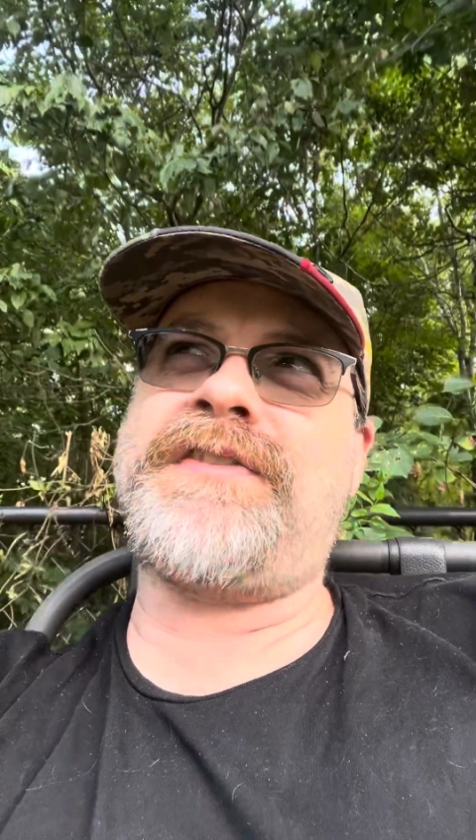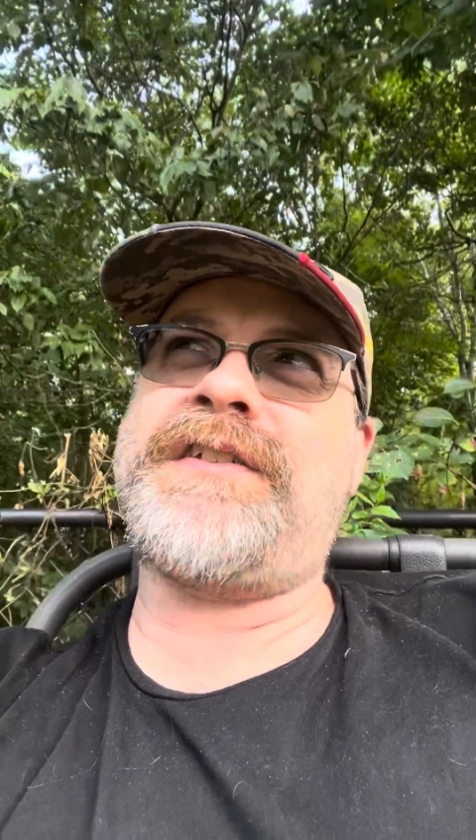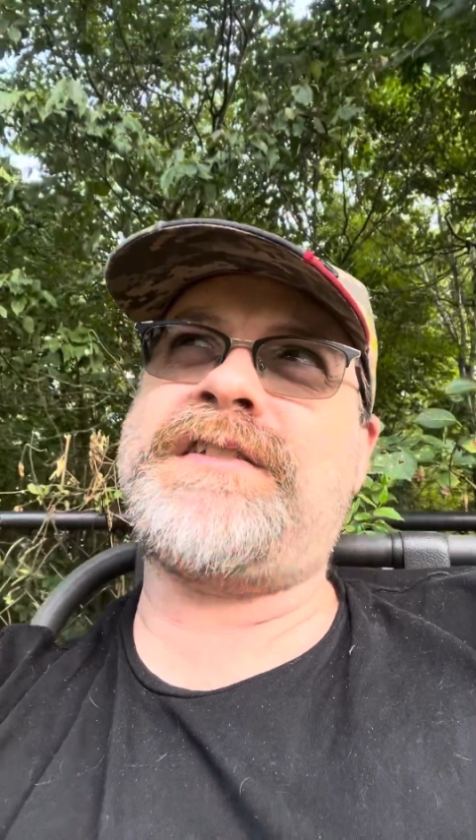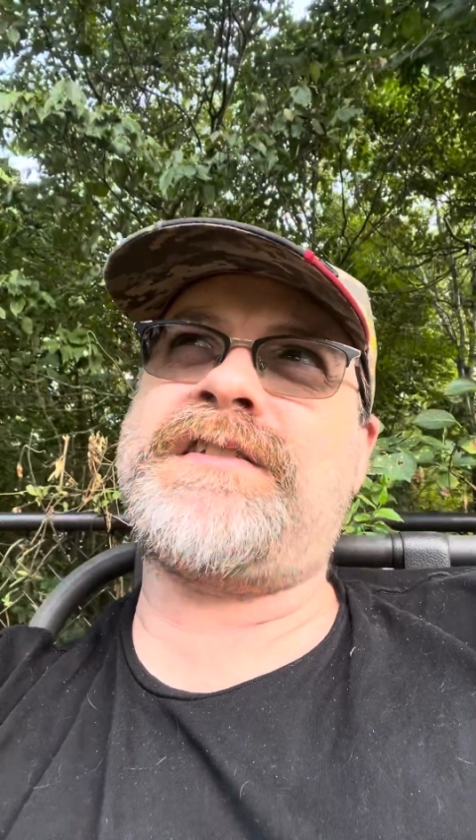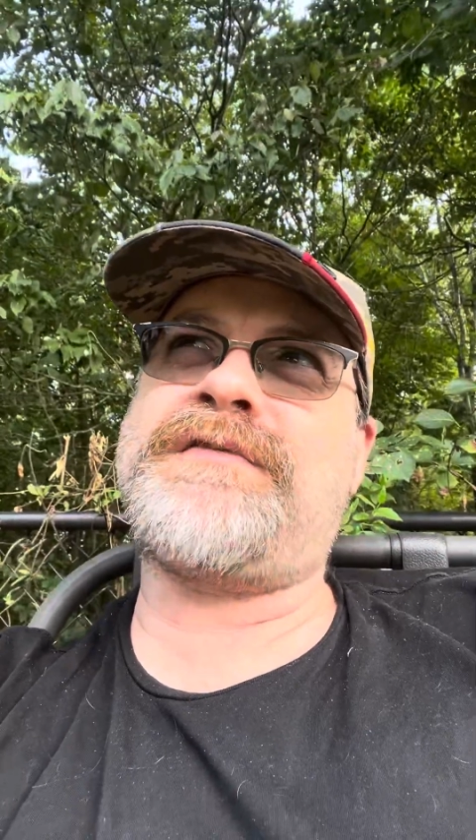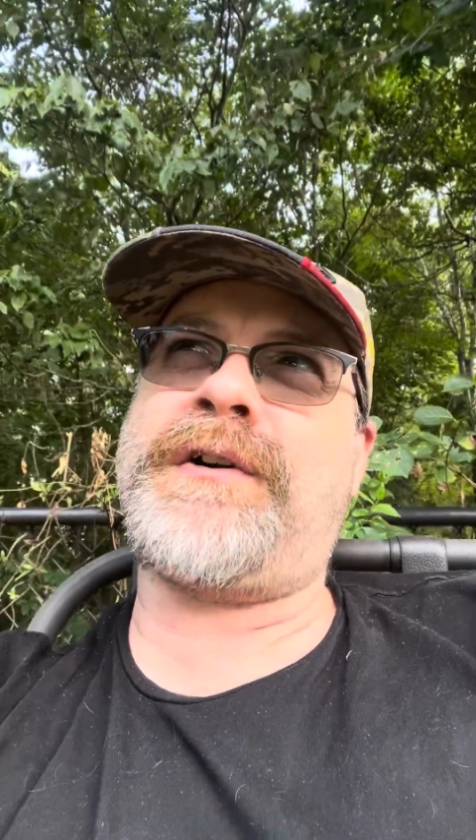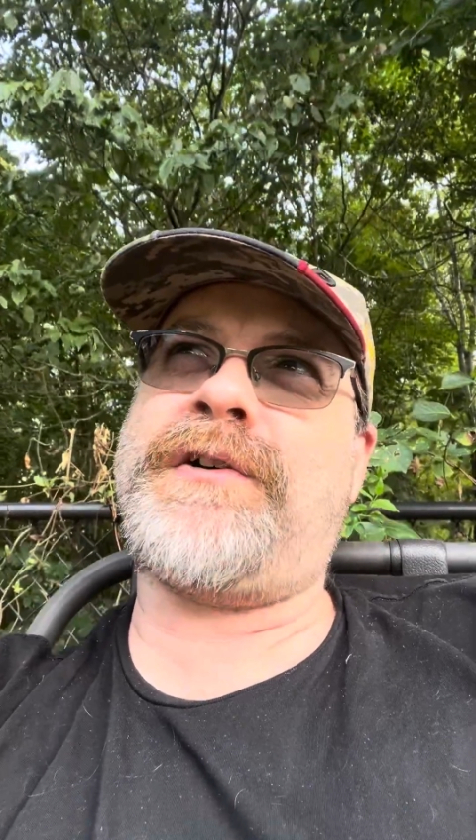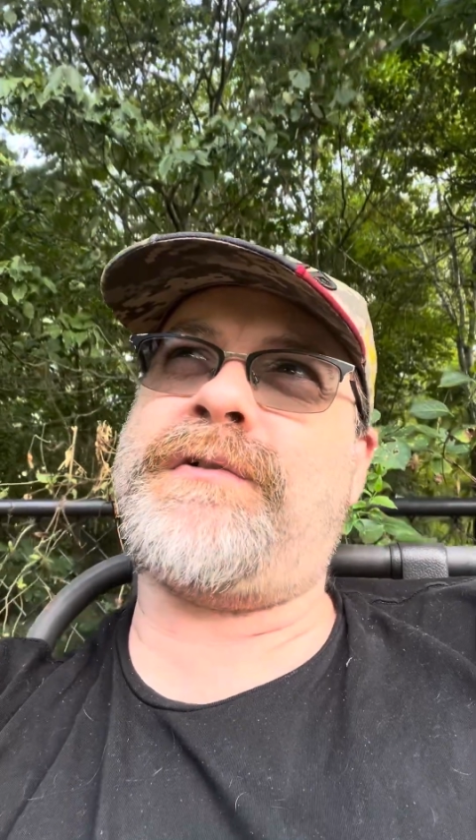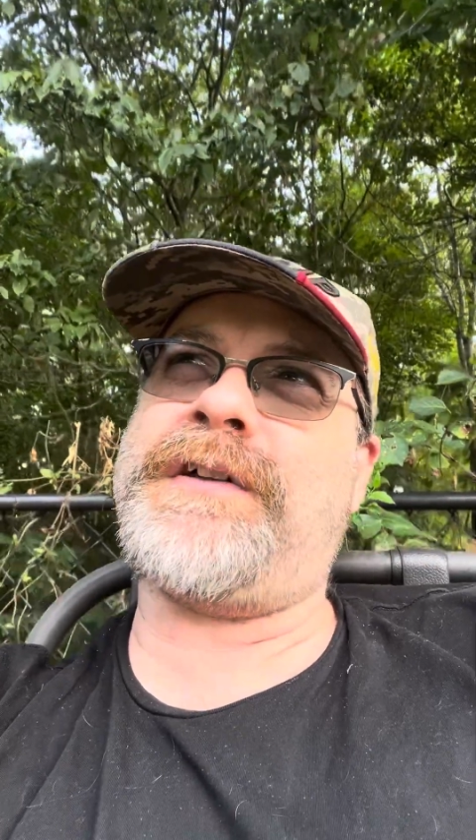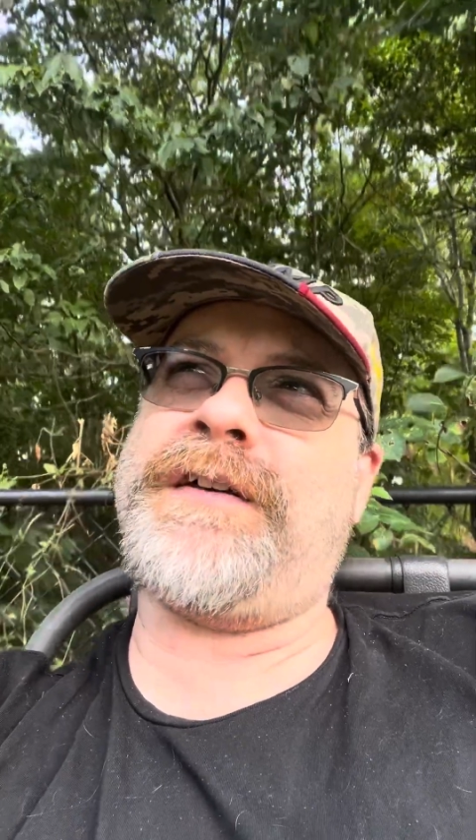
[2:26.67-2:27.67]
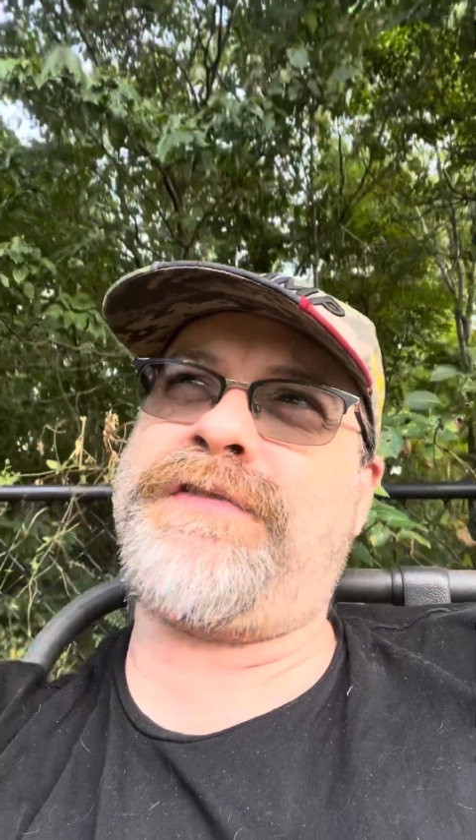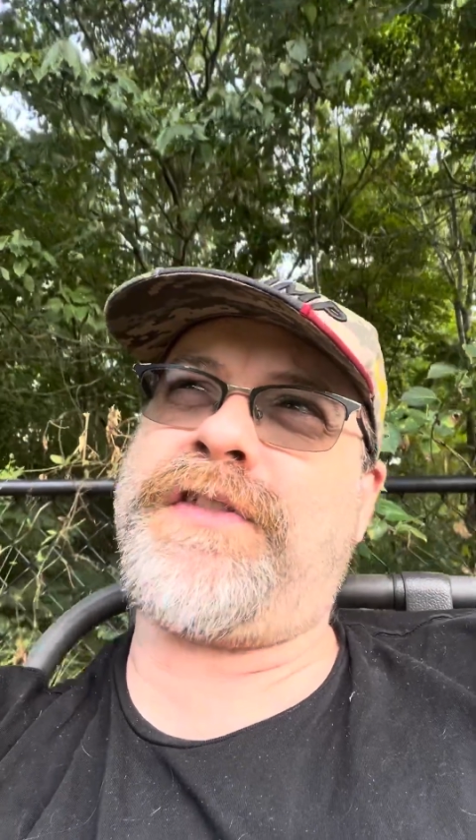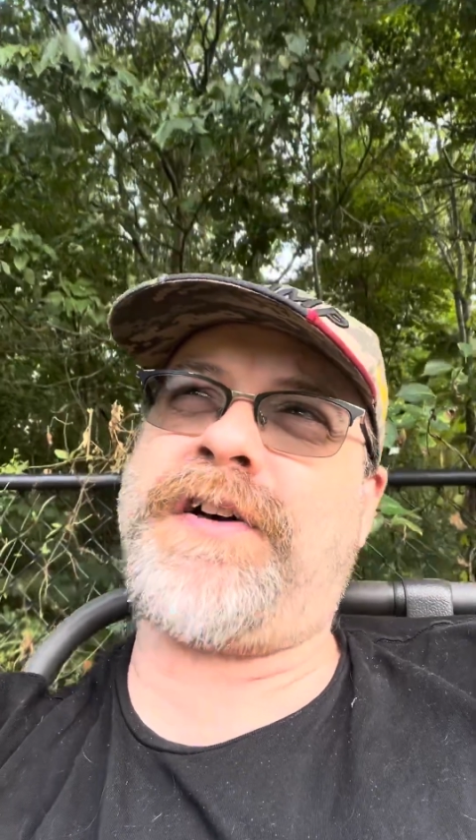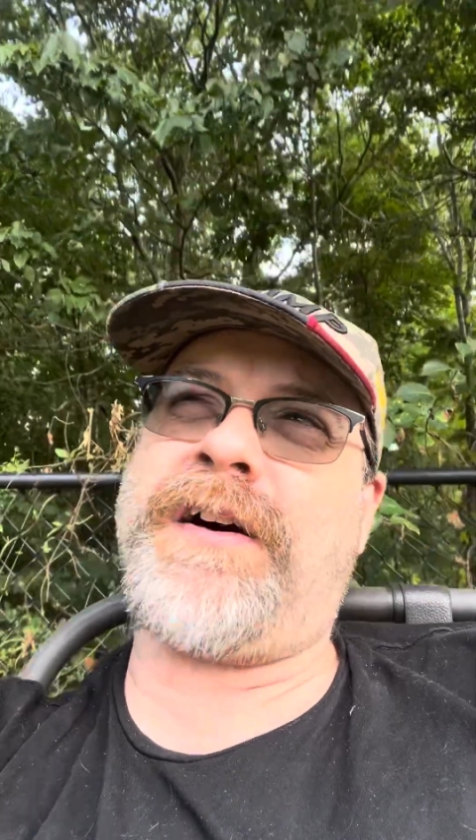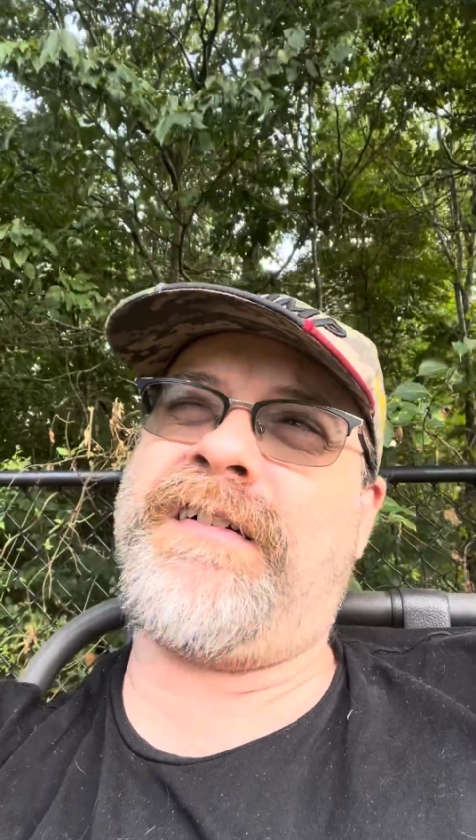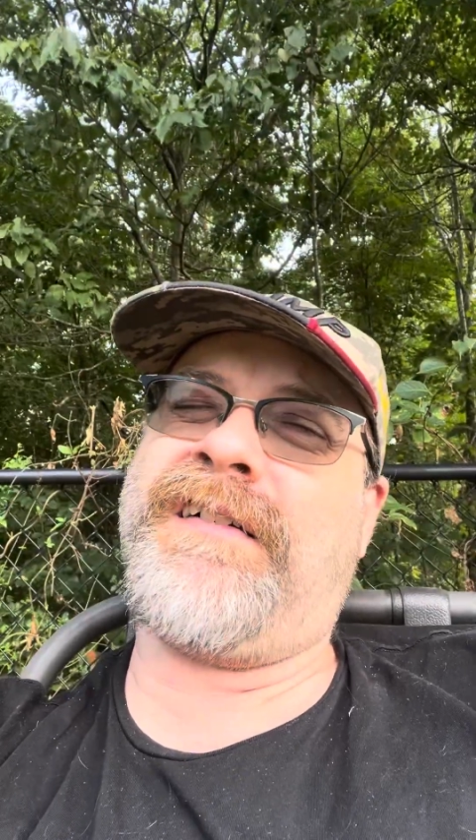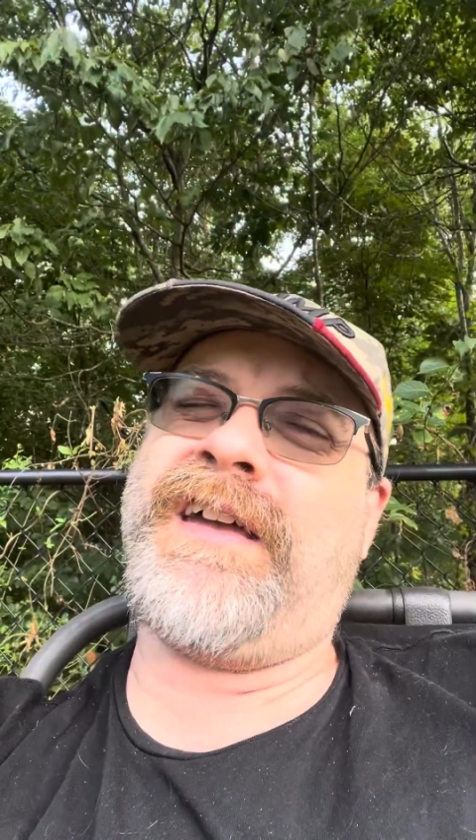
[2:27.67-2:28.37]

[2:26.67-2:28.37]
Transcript: on this is, well, if the font